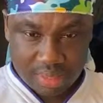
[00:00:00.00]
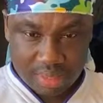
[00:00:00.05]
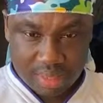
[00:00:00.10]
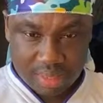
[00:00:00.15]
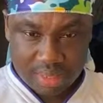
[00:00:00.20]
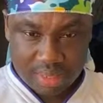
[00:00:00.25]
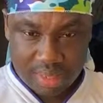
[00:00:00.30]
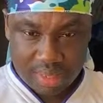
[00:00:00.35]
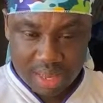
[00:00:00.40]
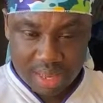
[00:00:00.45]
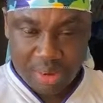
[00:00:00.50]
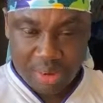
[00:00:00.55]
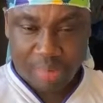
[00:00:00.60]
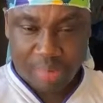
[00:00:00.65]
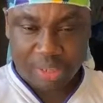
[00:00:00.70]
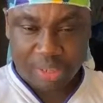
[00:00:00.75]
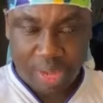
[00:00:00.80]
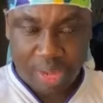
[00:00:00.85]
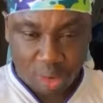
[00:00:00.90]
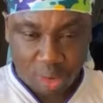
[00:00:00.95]
Yeah, me patch
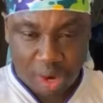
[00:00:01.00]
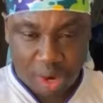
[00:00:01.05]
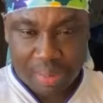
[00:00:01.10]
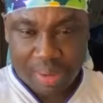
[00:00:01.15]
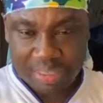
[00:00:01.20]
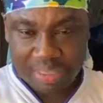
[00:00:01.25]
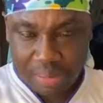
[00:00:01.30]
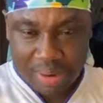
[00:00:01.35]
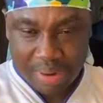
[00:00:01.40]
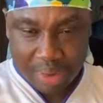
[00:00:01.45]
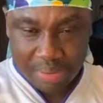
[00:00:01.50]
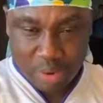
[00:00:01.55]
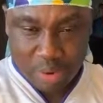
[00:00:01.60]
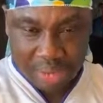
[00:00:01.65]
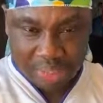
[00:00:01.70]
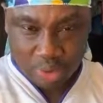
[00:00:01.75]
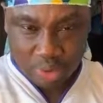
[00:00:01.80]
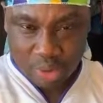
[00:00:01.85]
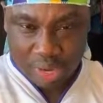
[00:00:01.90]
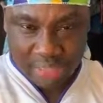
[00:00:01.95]
our corner by some bread, you are
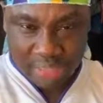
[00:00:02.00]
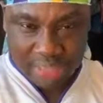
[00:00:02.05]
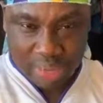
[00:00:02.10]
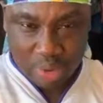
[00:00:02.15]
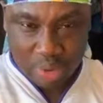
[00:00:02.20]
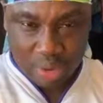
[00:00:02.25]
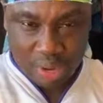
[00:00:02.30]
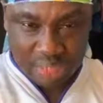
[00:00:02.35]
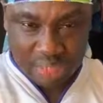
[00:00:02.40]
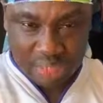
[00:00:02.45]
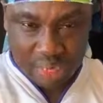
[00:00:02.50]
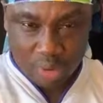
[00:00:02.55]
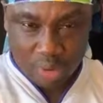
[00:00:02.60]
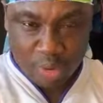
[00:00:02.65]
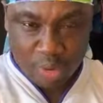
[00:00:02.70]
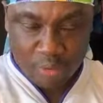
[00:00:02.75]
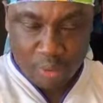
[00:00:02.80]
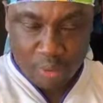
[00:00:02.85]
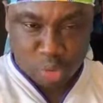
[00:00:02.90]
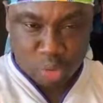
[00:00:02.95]
Ocasa, Ocasa no
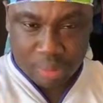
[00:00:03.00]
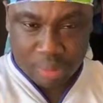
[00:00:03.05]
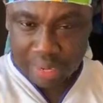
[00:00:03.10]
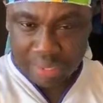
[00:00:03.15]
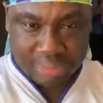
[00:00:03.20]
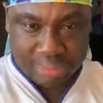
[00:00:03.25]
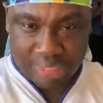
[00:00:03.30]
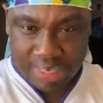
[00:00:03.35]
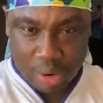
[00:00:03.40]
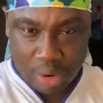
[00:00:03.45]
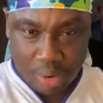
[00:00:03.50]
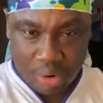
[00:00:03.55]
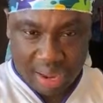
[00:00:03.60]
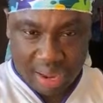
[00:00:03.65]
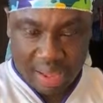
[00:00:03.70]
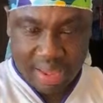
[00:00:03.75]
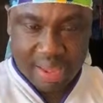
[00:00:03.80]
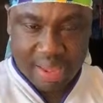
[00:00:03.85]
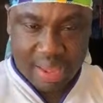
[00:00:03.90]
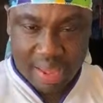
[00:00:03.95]
form to my entity, Oka,
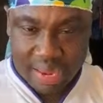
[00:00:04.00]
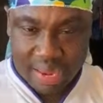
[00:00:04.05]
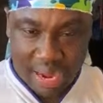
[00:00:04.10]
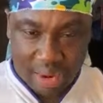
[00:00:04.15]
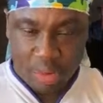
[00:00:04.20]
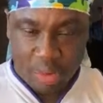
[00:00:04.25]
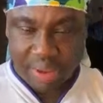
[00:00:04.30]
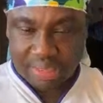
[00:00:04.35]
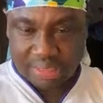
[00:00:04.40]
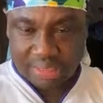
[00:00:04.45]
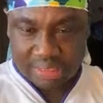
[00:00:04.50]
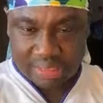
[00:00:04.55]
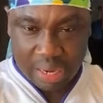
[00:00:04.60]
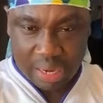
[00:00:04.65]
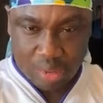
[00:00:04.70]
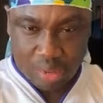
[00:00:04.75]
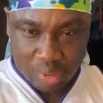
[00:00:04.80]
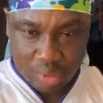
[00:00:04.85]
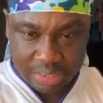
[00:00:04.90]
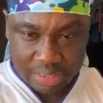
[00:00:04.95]
and a noise, some
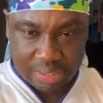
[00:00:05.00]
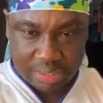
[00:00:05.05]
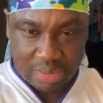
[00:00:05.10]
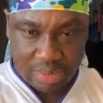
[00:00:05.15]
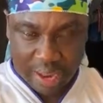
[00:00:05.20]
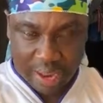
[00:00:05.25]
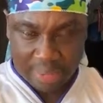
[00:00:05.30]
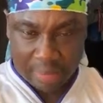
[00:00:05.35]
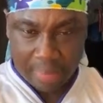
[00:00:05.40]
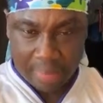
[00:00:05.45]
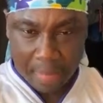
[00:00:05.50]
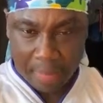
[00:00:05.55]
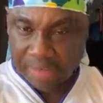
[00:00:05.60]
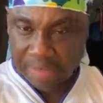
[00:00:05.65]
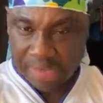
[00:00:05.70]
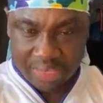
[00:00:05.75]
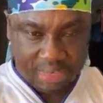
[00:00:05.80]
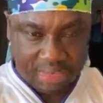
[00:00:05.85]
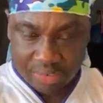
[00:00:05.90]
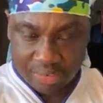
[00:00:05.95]
woody. Why?
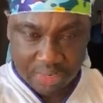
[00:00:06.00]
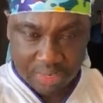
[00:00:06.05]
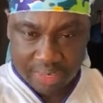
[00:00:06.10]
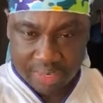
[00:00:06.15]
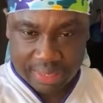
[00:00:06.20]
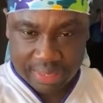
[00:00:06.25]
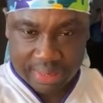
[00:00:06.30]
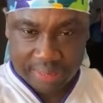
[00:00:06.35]
Yantifi.